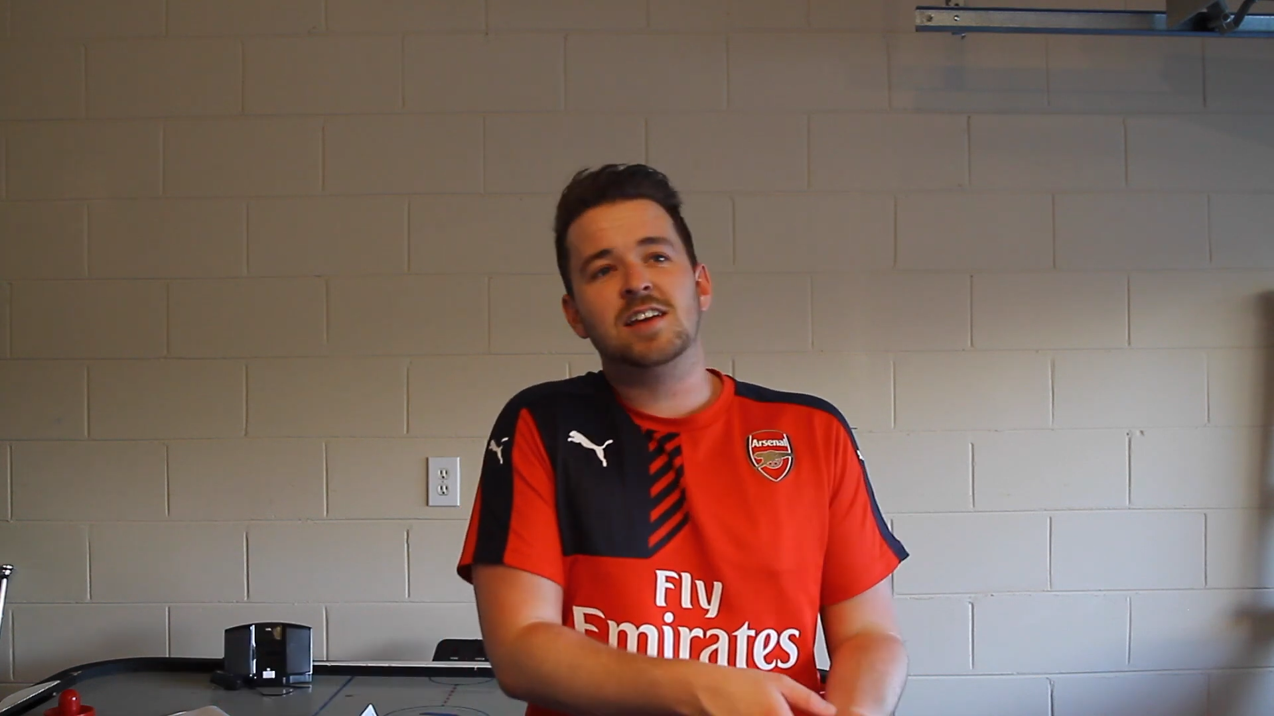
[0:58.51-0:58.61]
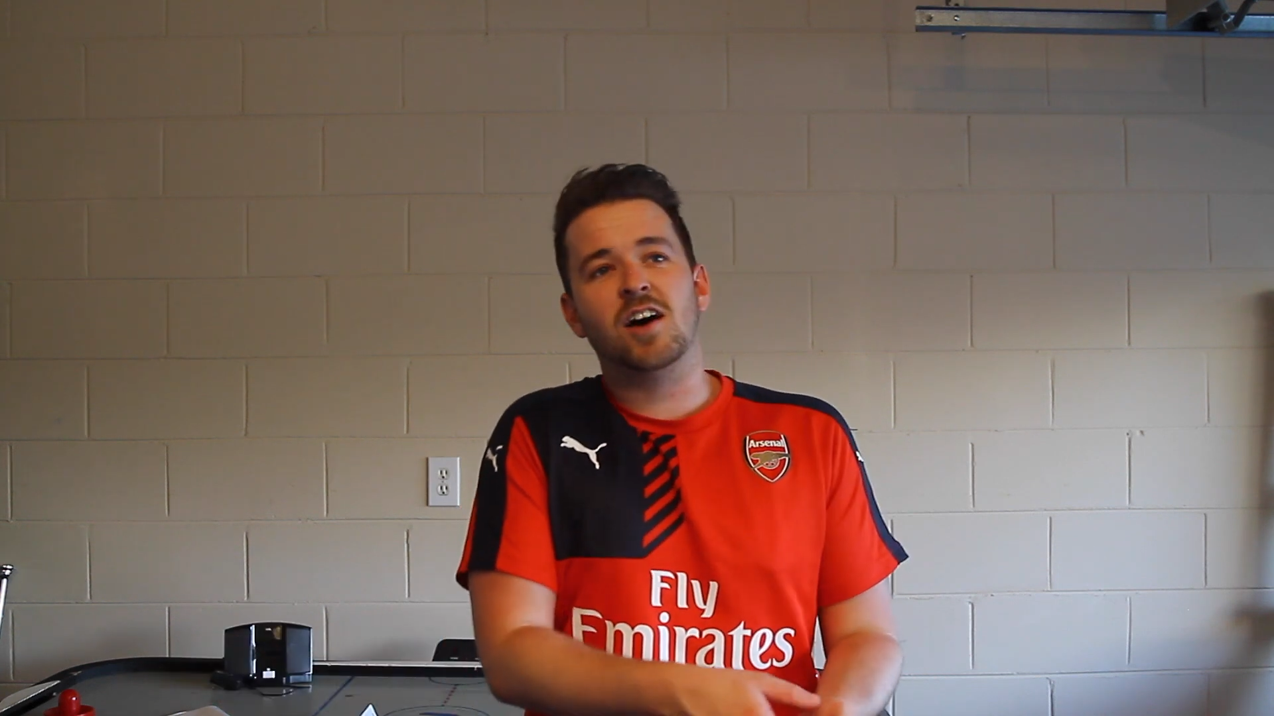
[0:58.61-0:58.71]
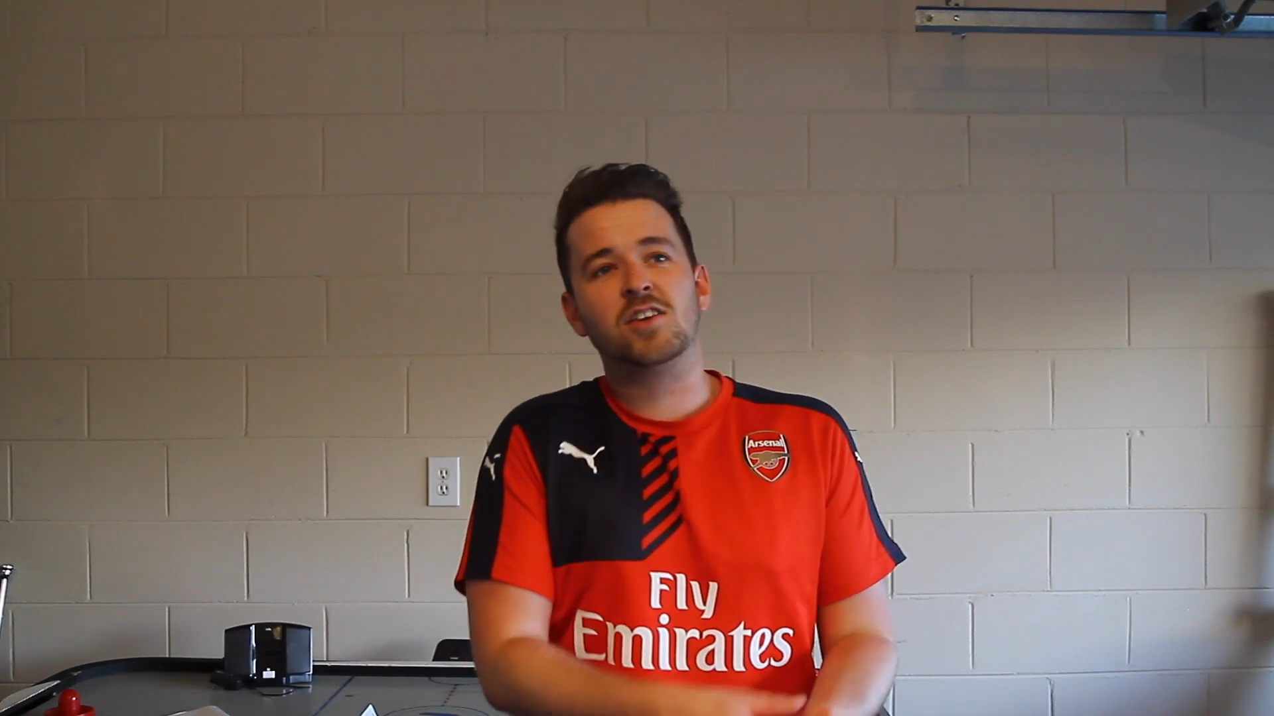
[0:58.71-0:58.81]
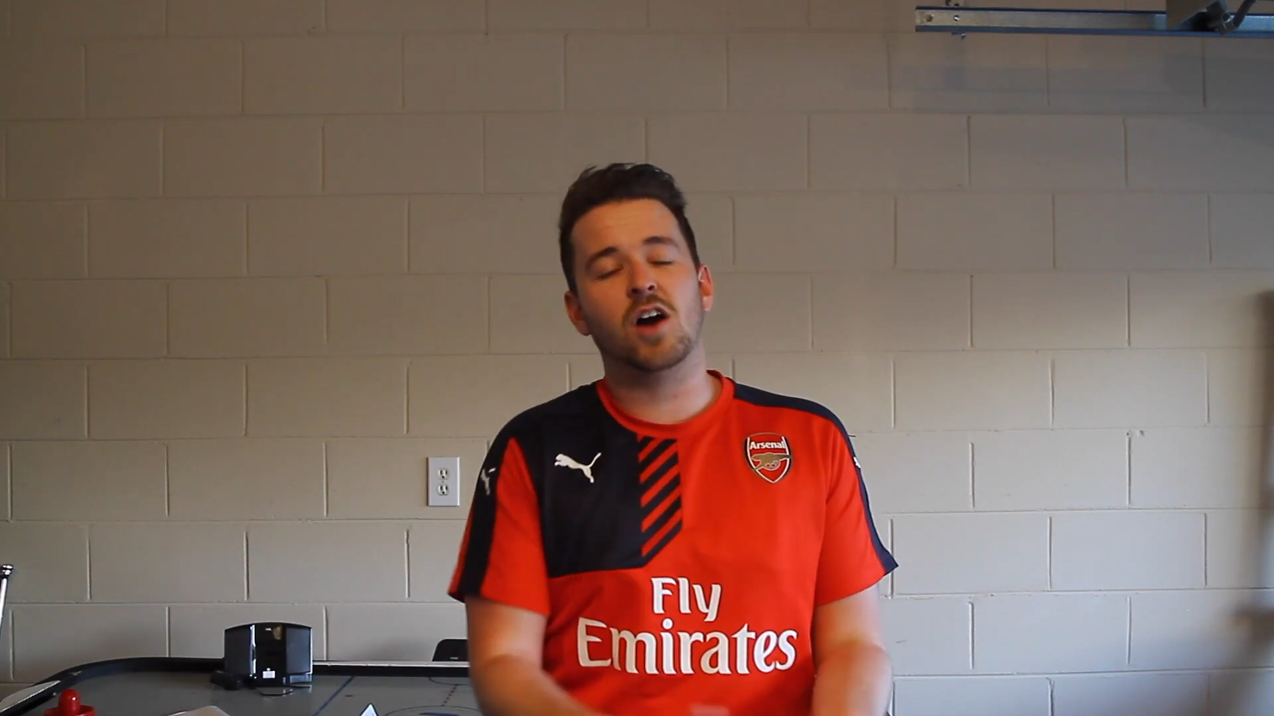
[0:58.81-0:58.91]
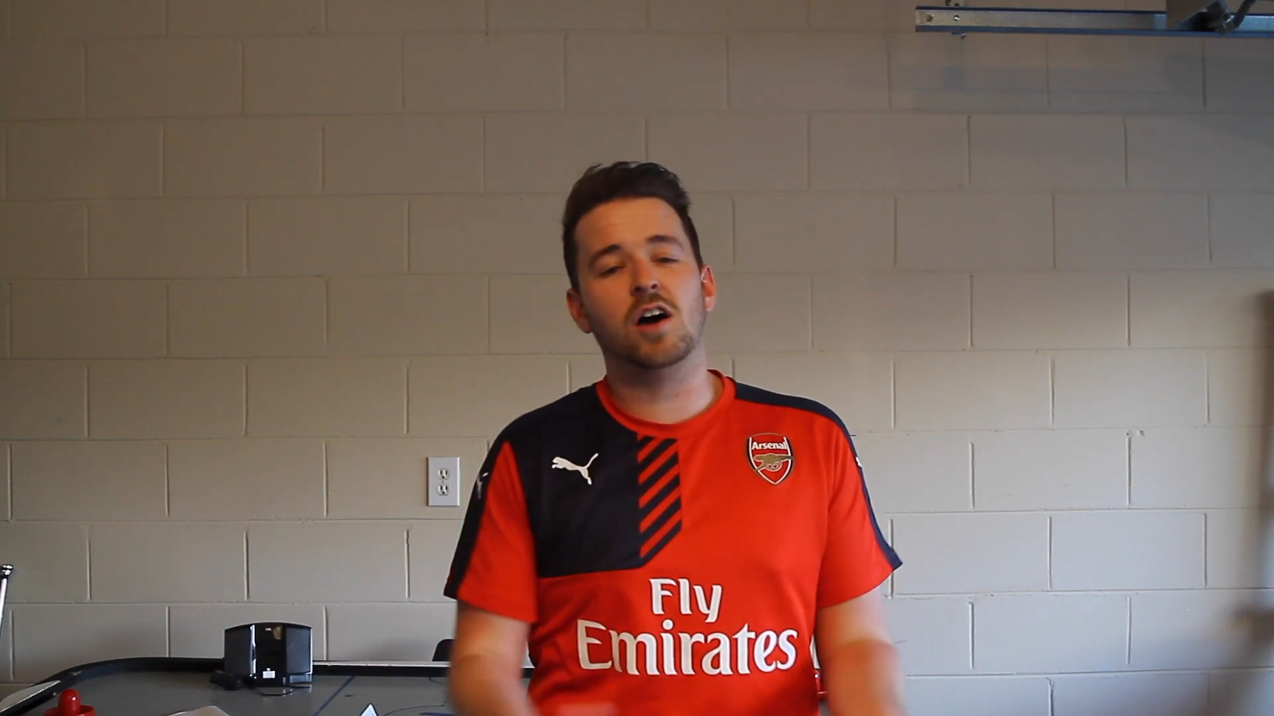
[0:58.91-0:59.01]

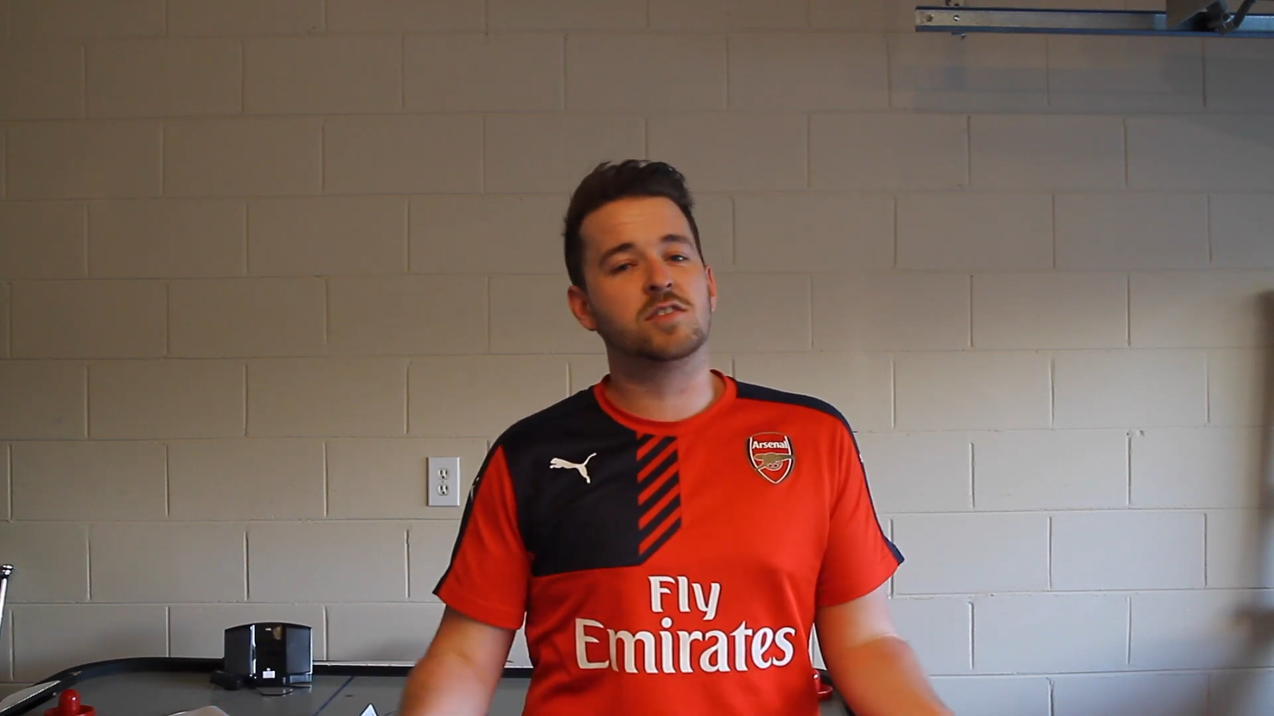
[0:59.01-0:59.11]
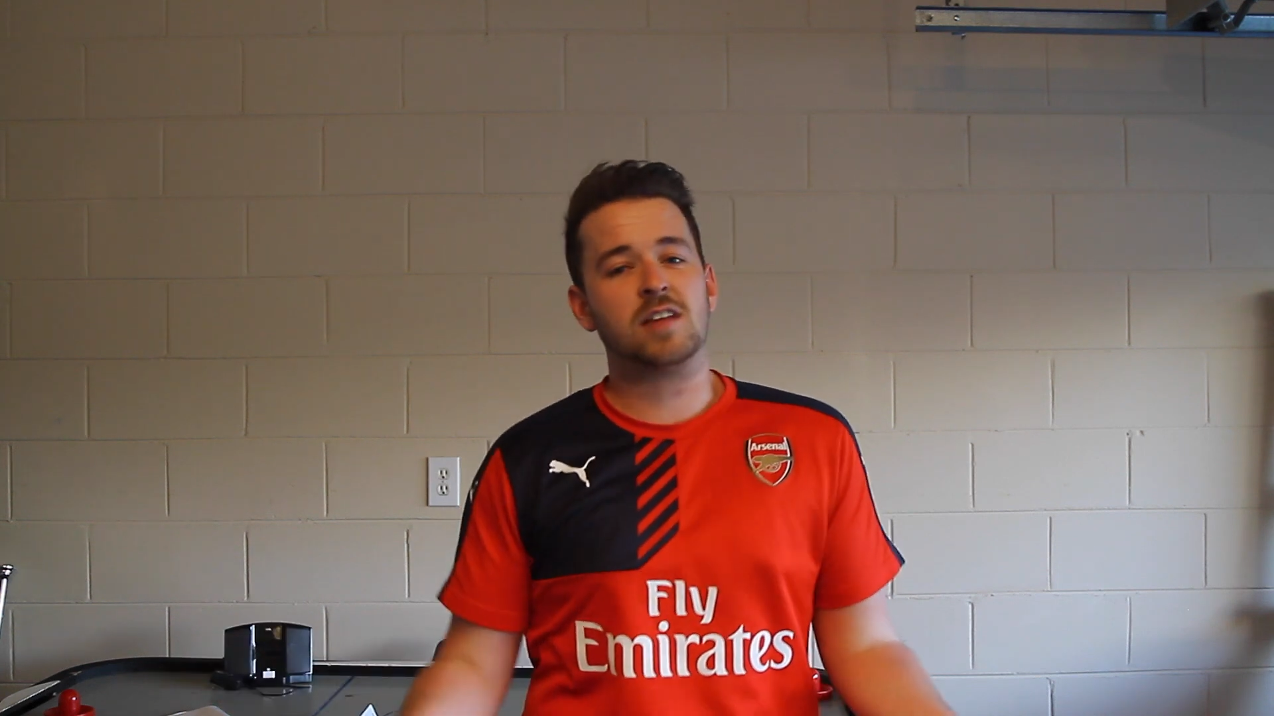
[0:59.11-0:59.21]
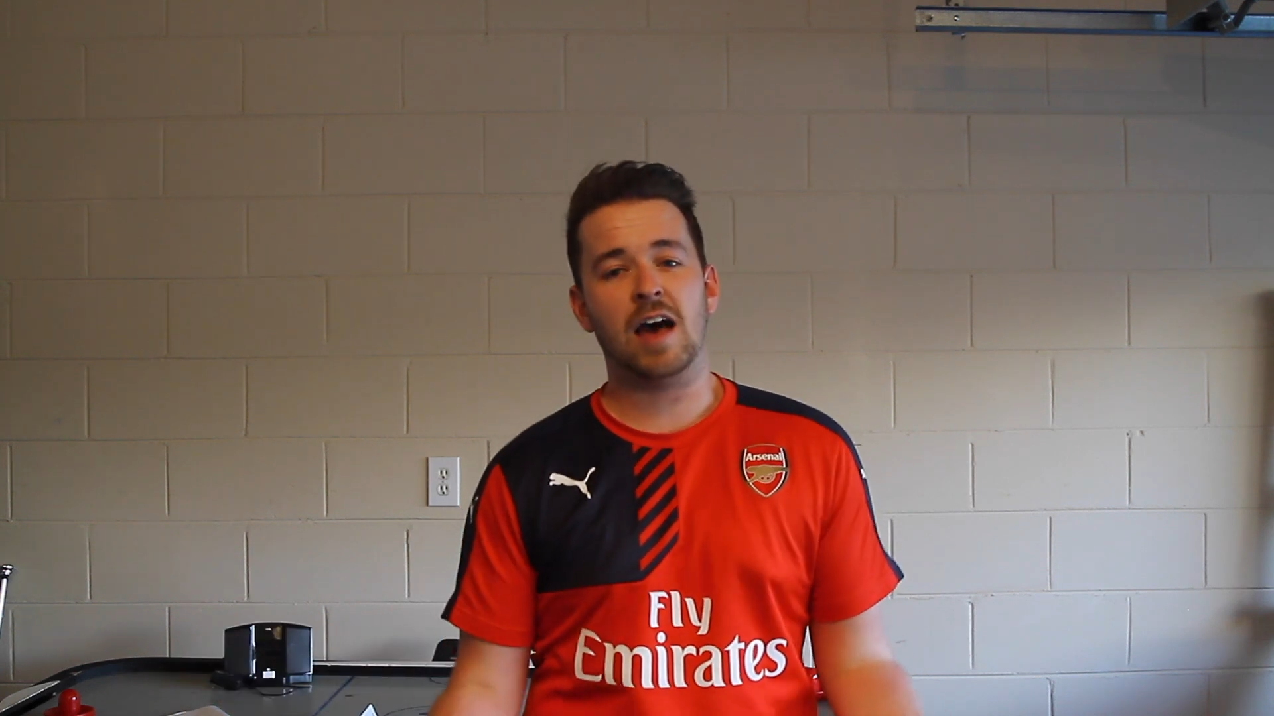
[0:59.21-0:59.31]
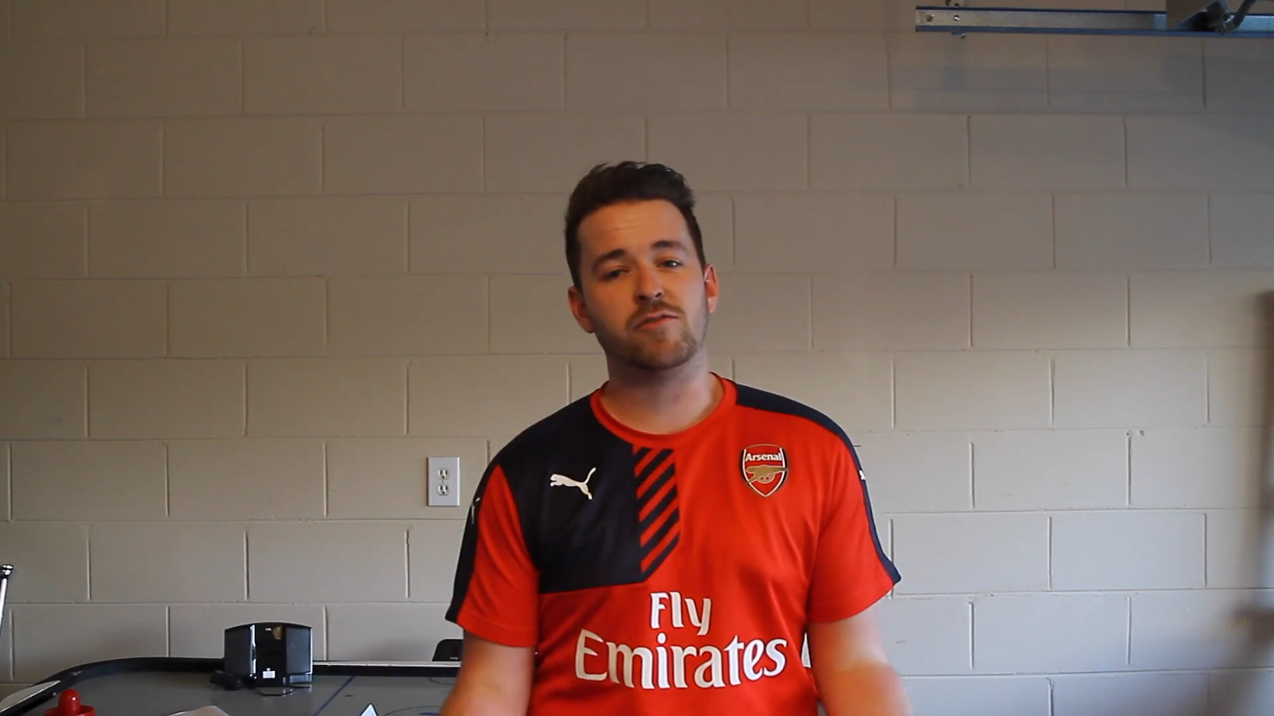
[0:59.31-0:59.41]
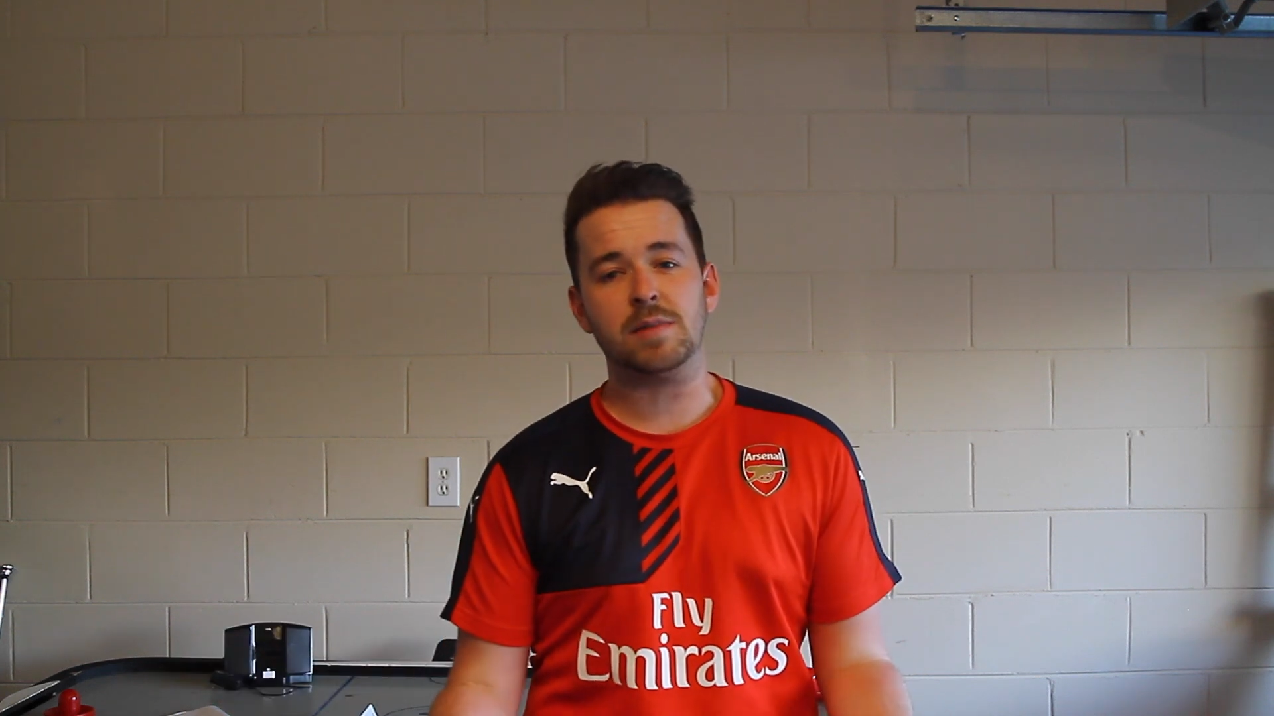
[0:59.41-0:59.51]
I just
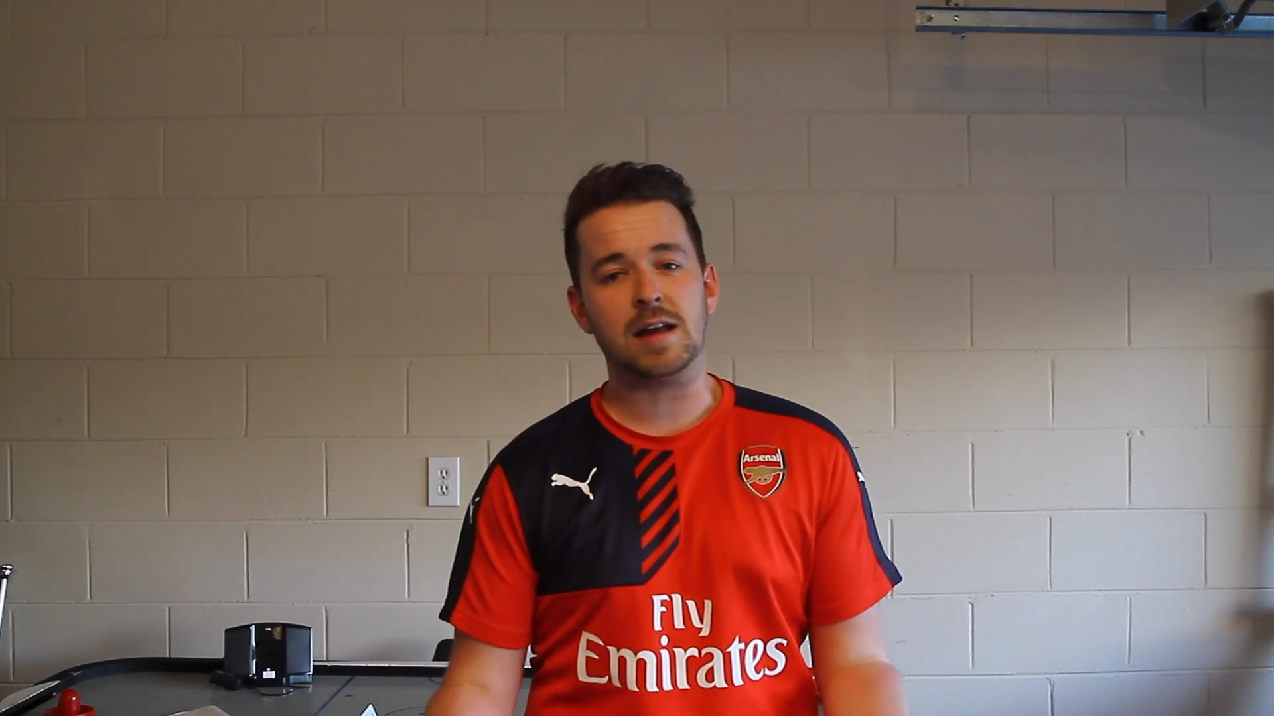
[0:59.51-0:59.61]
haven't been